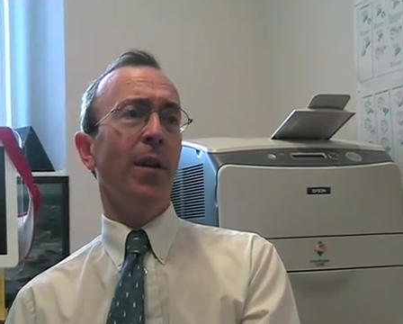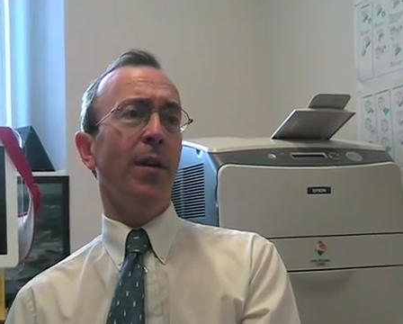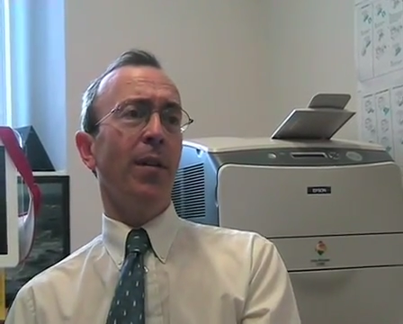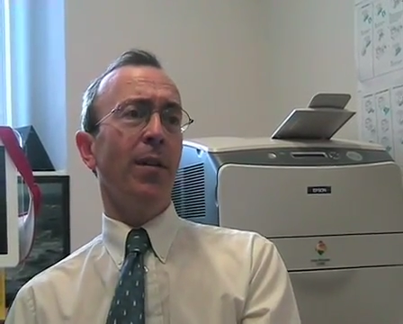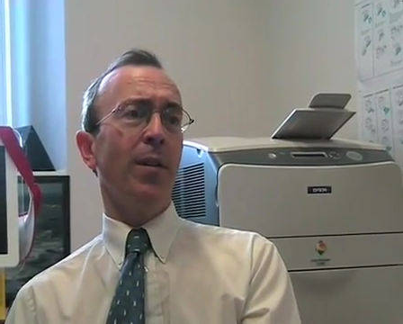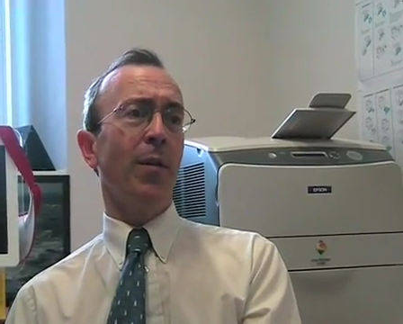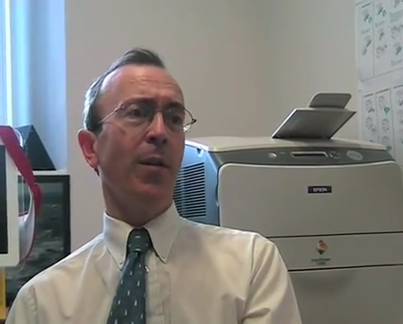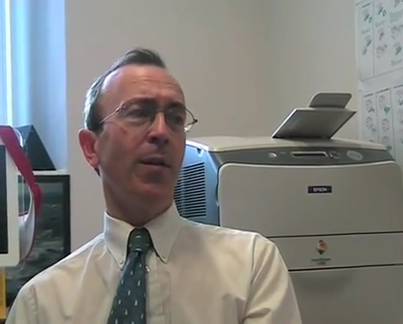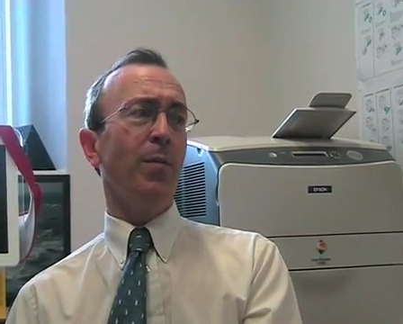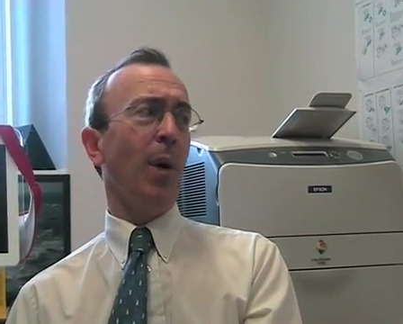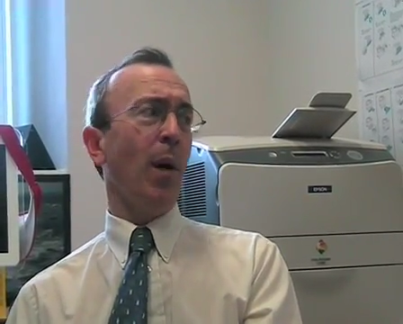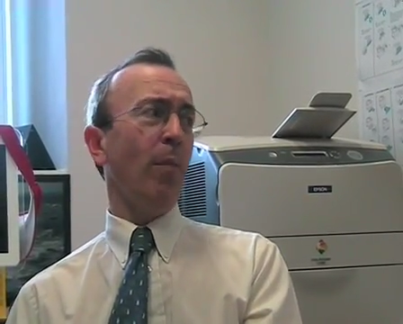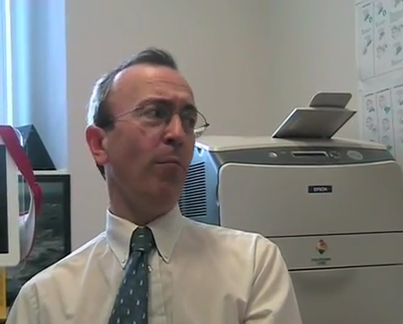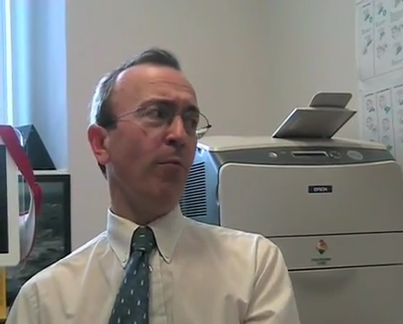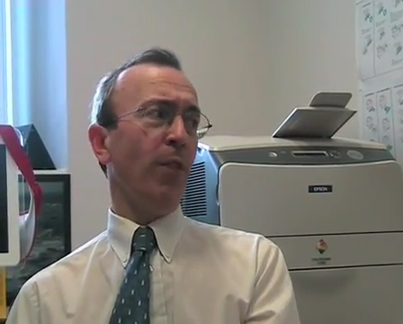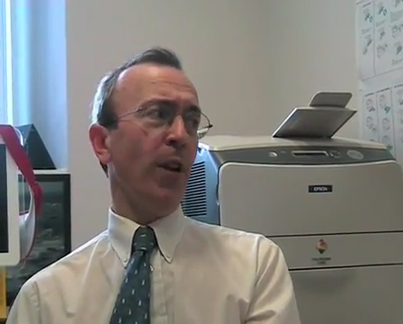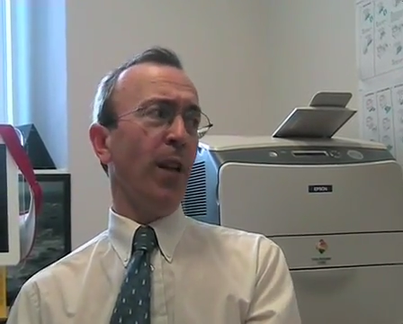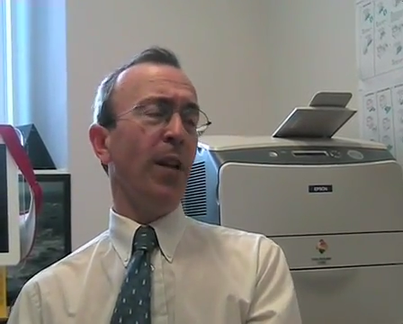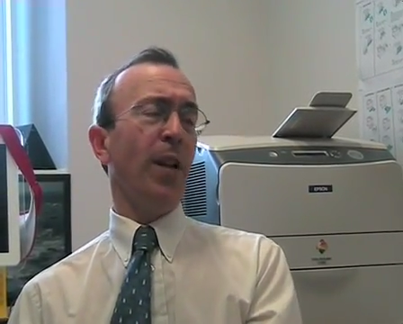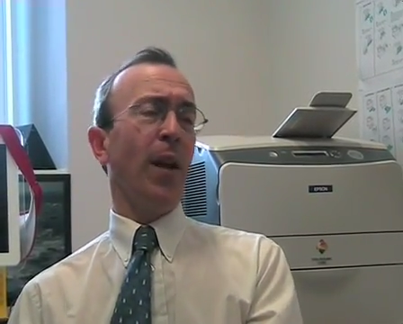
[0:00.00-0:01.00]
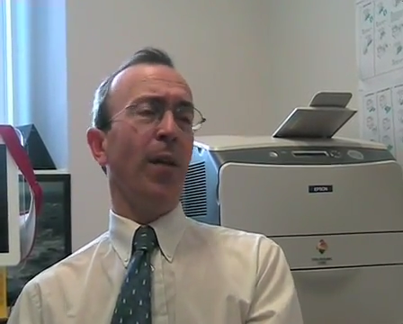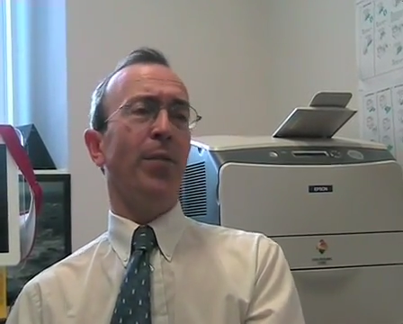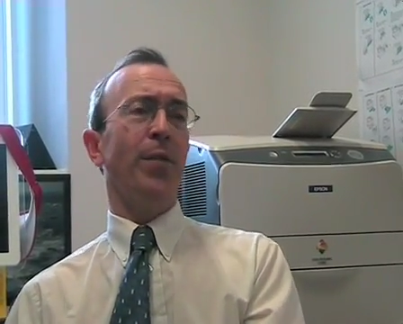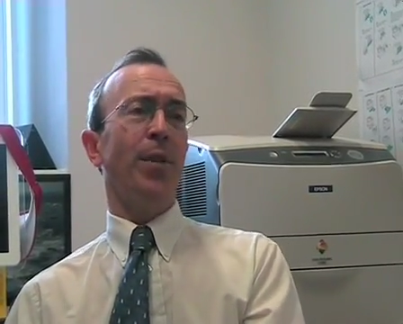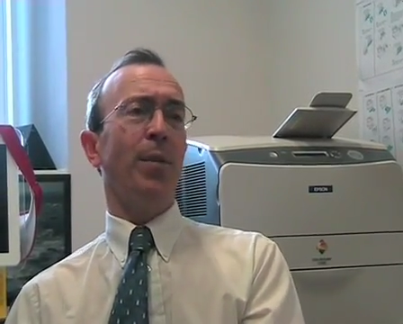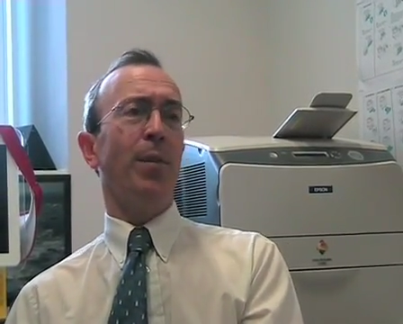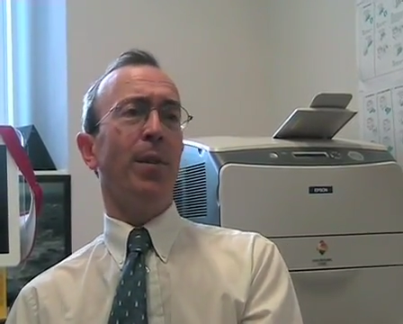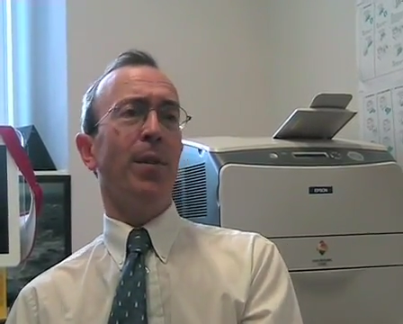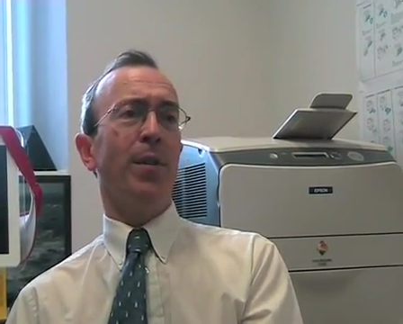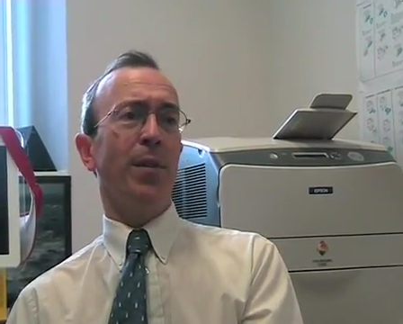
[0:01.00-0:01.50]
So his mum really loves
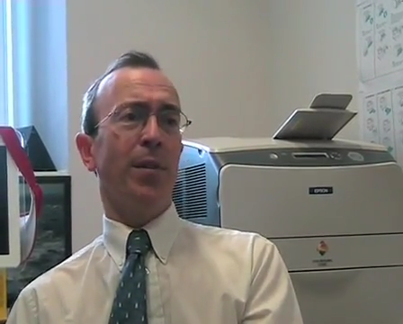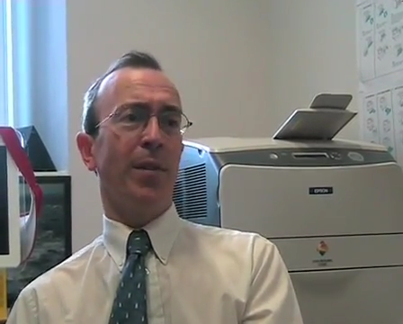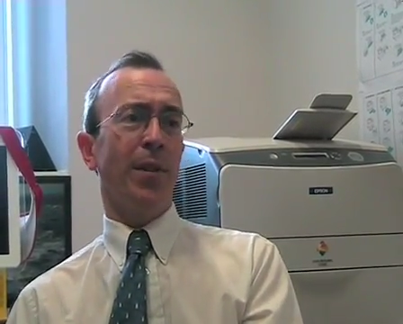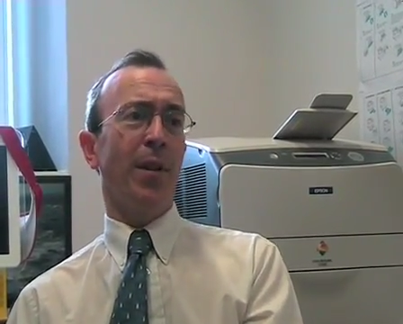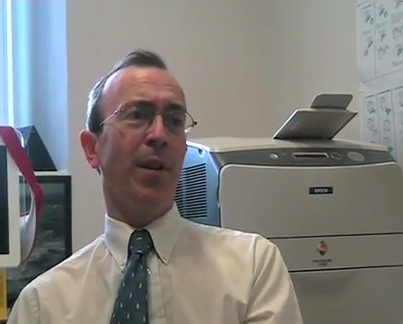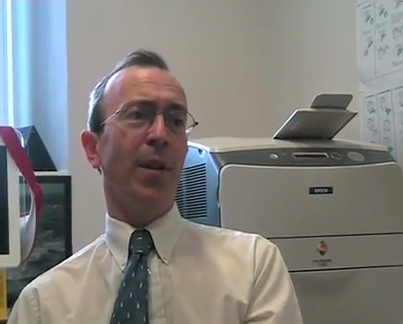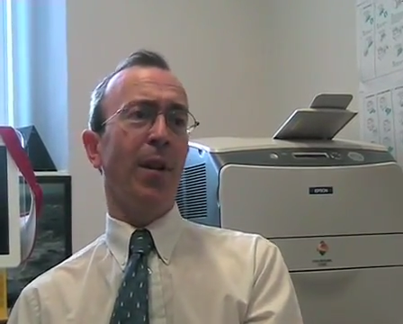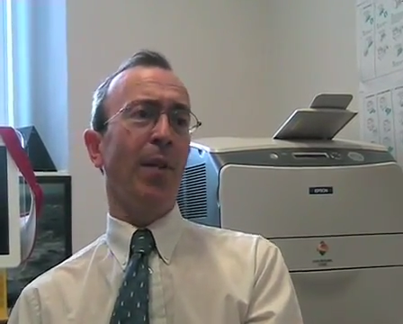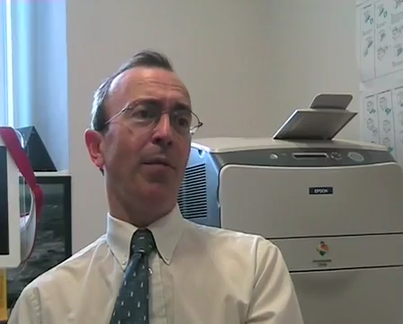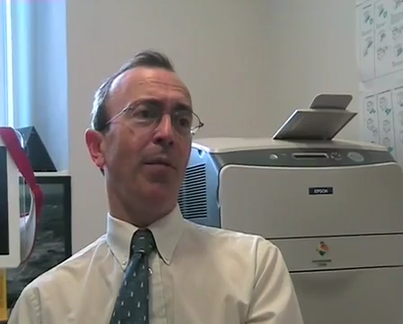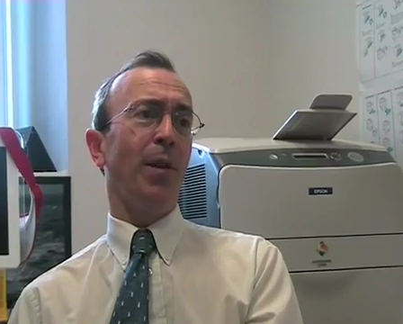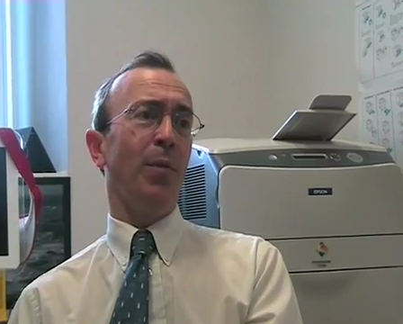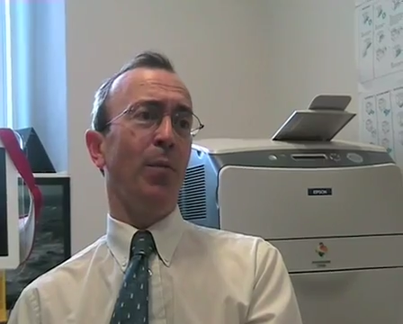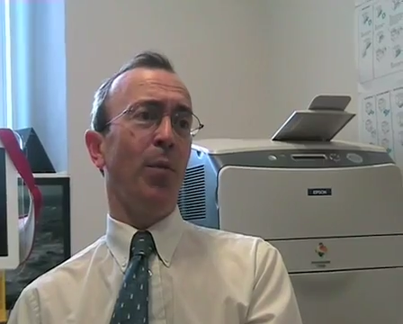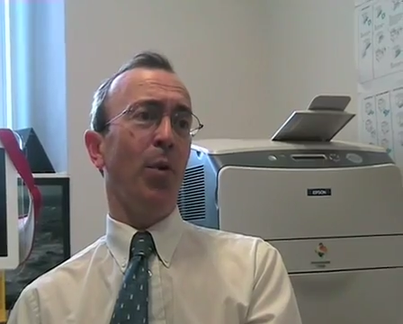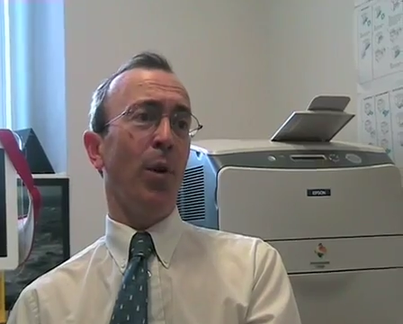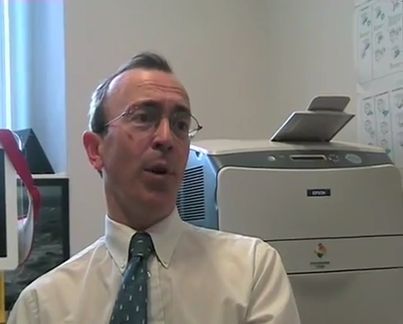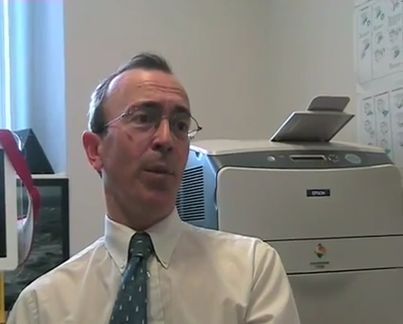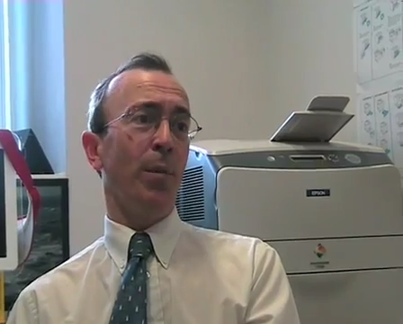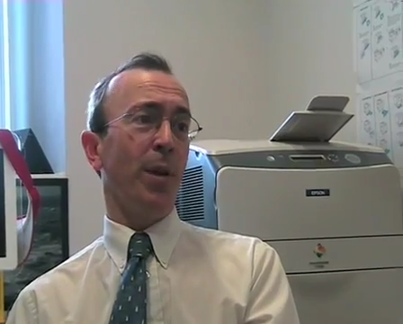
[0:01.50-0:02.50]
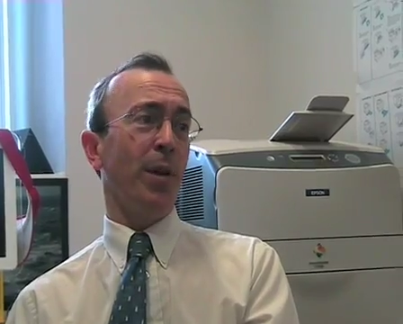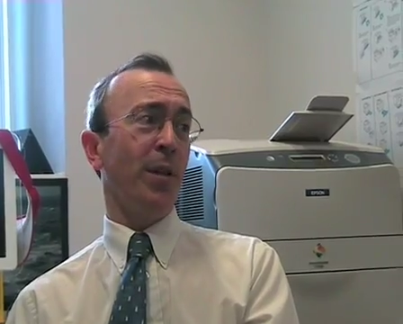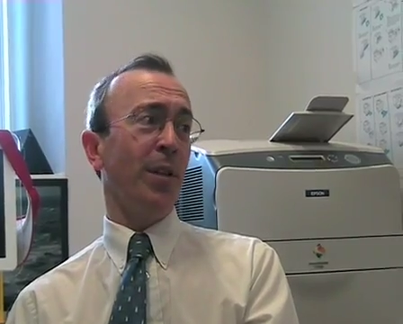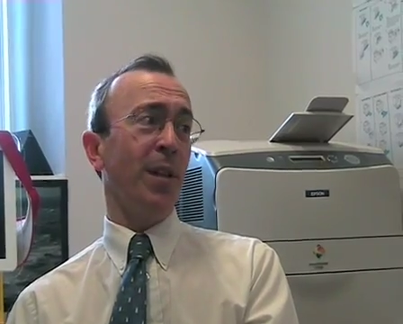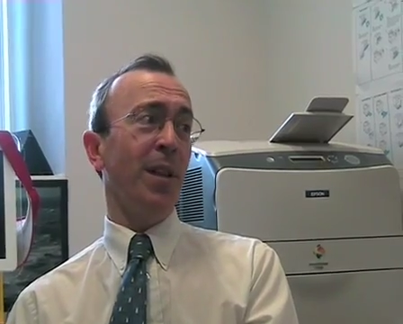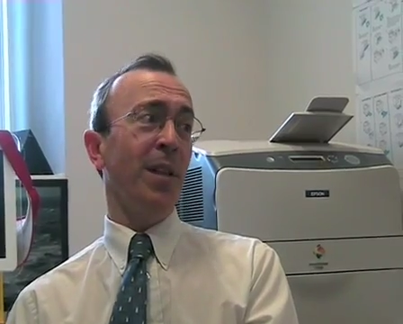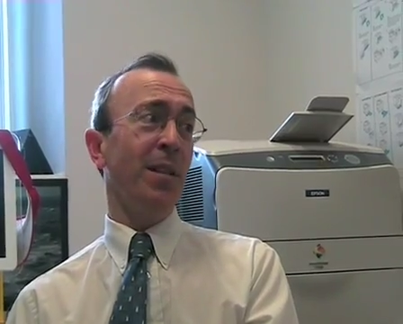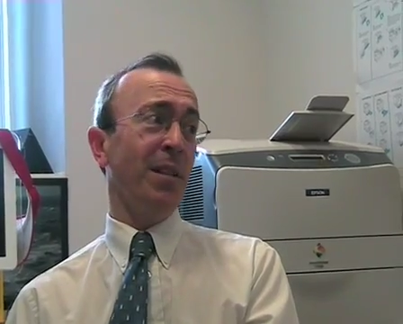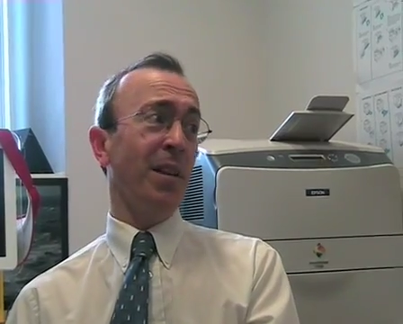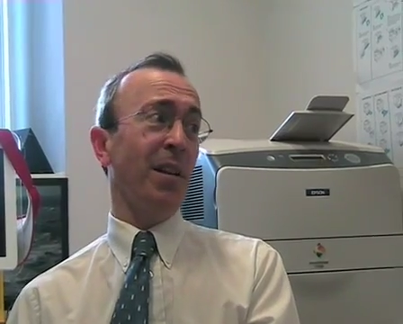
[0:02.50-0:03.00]
him. He's still a lovely boy because
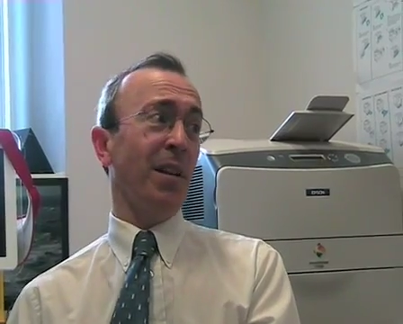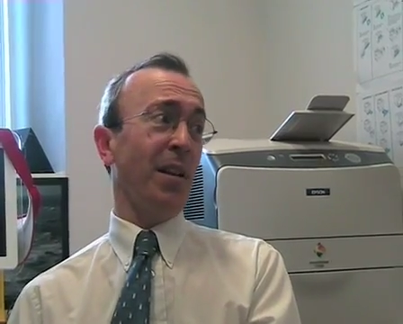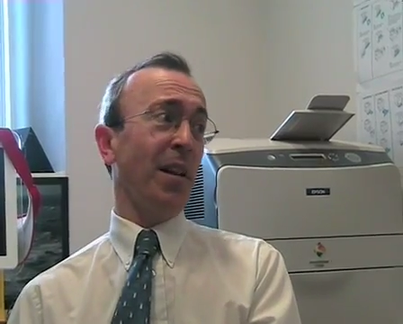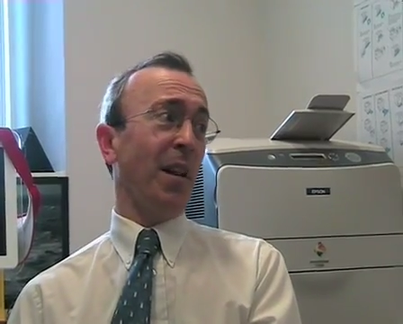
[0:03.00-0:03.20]
he is still a